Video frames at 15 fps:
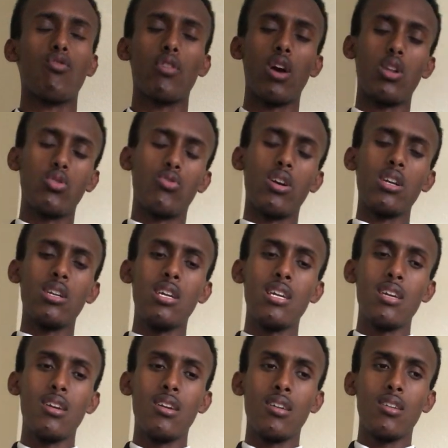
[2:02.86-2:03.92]
Ronaldo, right?
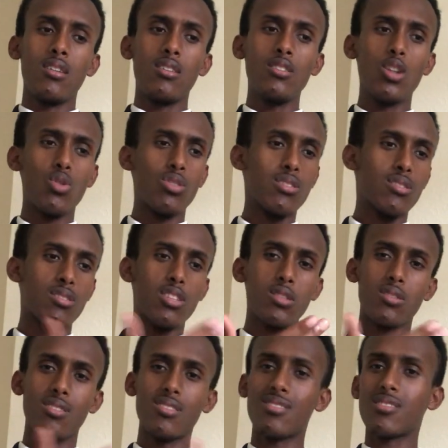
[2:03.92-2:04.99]

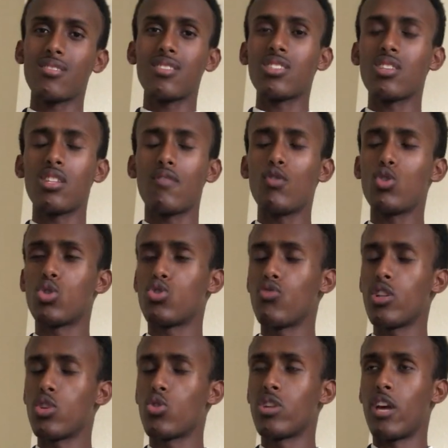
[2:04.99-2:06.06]
This individual is
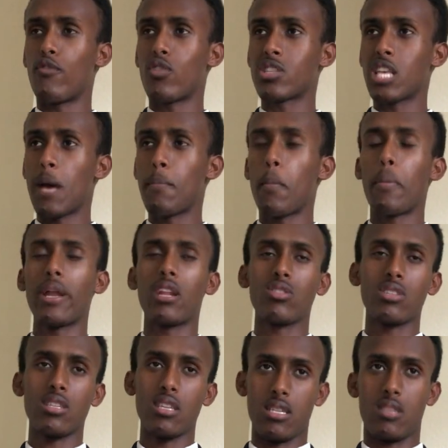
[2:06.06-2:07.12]
really good at, for example,
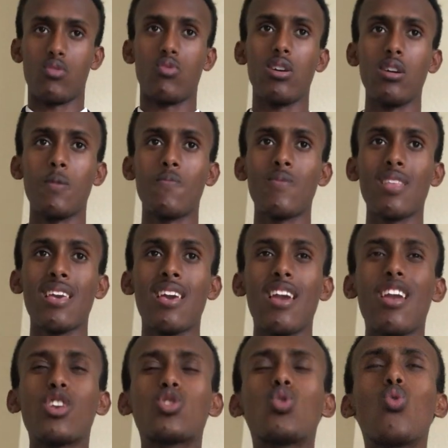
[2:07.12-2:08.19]
penalty kicks, right?
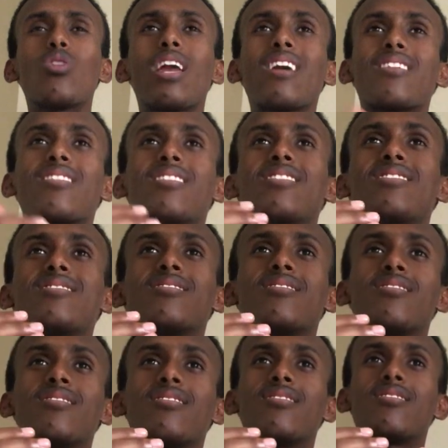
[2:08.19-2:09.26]
It's not like he's
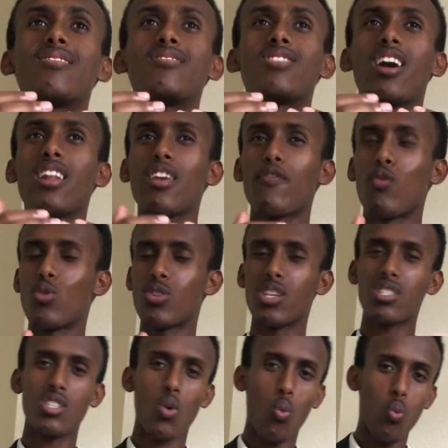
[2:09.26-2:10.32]
done it for
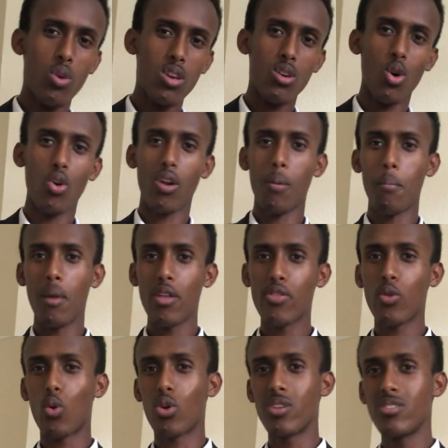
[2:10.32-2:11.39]
just a week or a
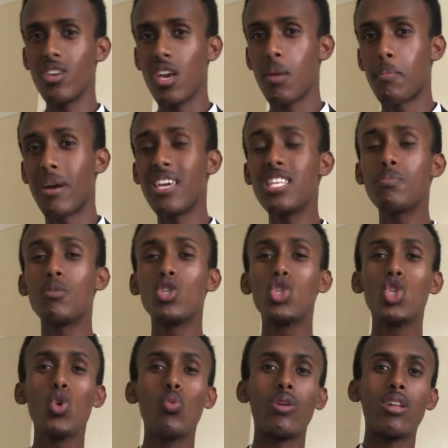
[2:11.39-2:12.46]
month or a year, but he's been
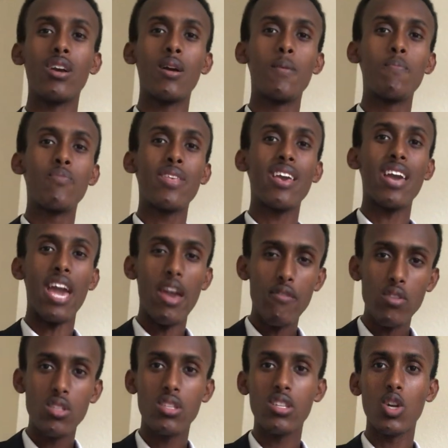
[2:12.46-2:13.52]
doing it
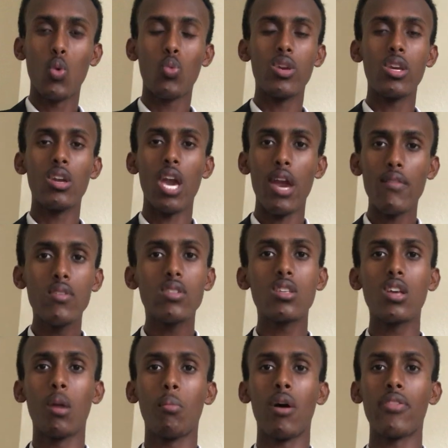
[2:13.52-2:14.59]
every single week, every
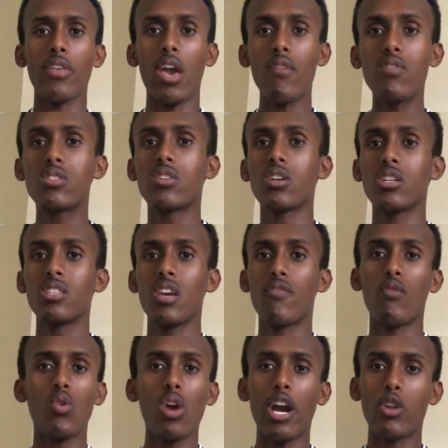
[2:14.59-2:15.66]
single month, every single year
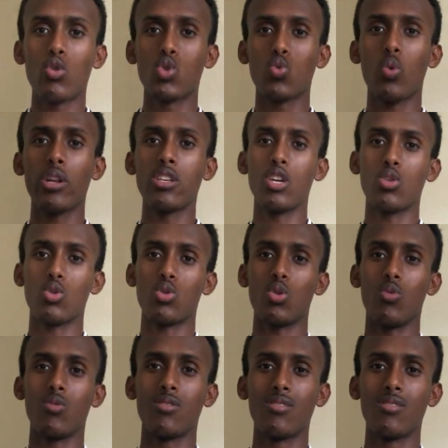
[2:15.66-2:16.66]
for God knows 20 years or so,